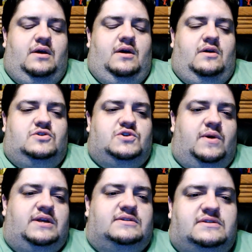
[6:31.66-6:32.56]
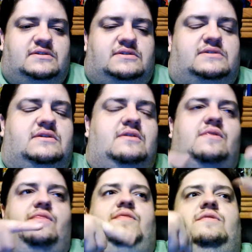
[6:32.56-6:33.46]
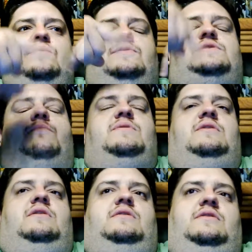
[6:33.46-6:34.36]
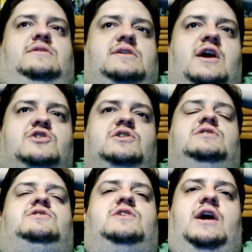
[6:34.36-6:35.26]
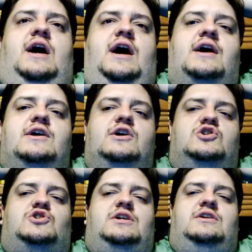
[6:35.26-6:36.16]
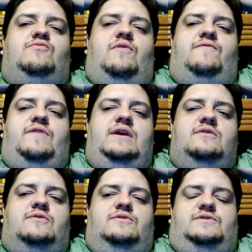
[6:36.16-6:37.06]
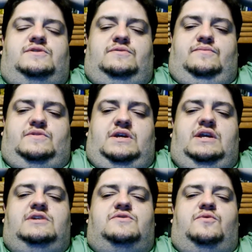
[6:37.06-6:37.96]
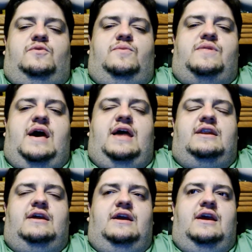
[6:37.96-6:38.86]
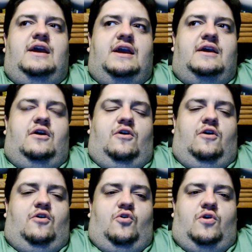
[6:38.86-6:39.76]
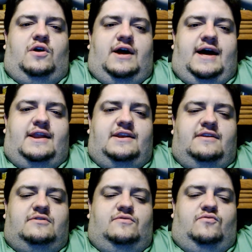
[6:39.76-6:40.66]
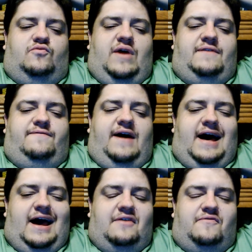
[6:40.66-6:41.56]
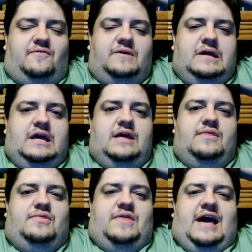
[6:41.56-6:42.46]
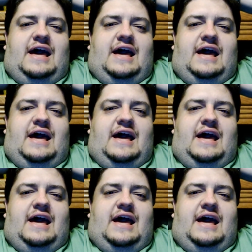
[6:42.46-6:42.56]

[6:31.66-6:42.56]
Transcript: during some of the discussions, uh, she reveals to Izuru that, or, or um, Red Five, that